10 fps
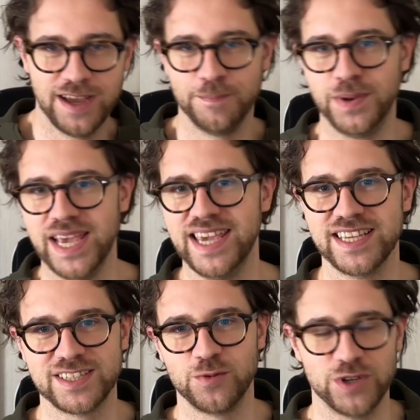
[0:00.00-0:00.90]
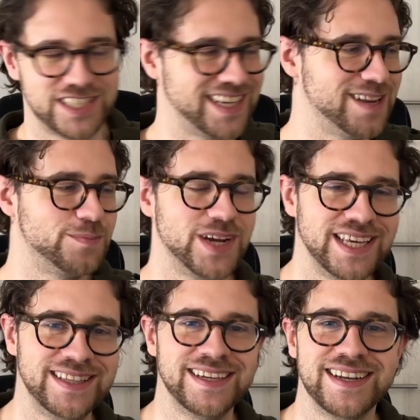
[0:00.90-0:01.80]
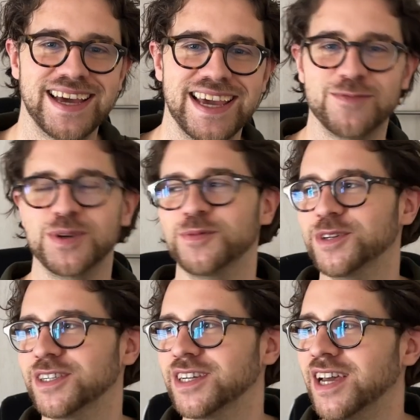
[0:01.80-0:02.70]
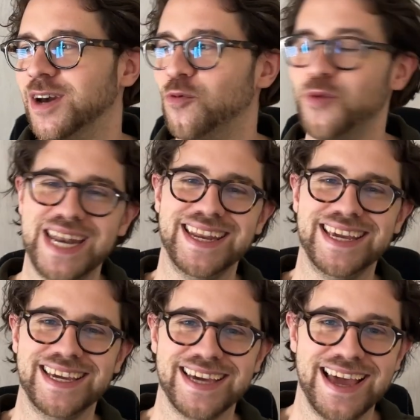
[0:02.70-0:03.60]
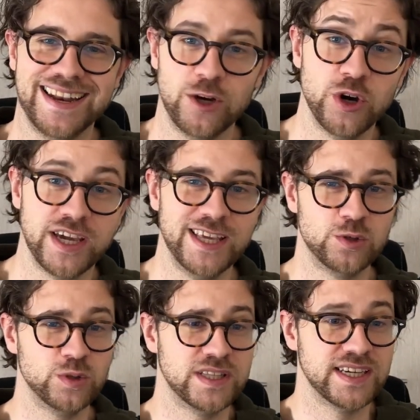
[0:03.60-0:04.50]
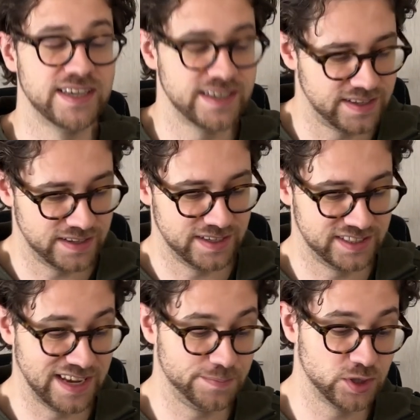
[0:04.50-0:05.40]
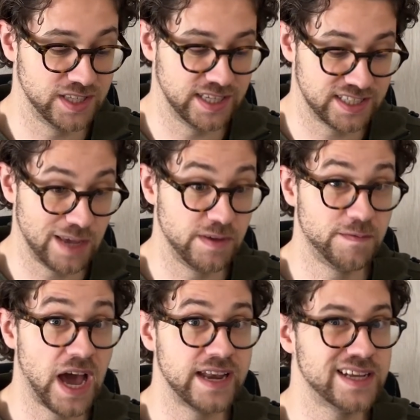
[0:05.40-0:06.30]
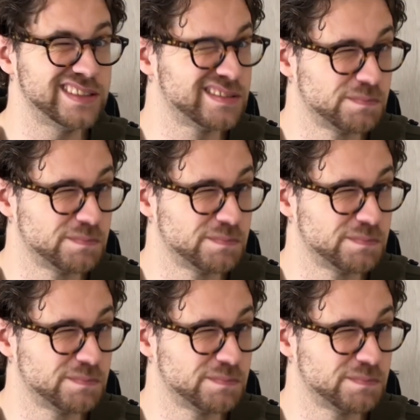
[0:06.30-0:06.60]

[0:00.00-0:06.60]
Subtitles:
players were celebrating like we were winning and going into the Champions League semi-finals,